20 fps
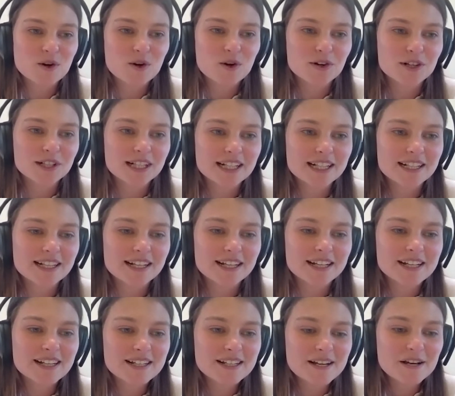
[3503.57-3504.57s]
owner and leader,
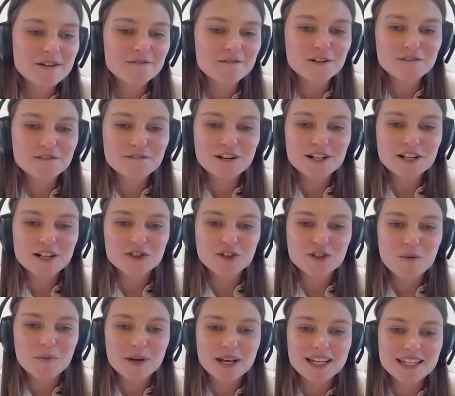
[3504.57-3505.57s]
feel free to
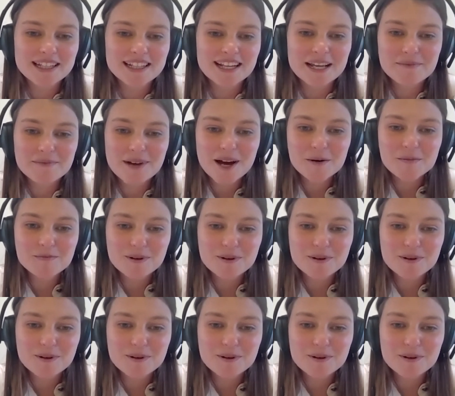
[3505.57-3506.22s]
drop me an email.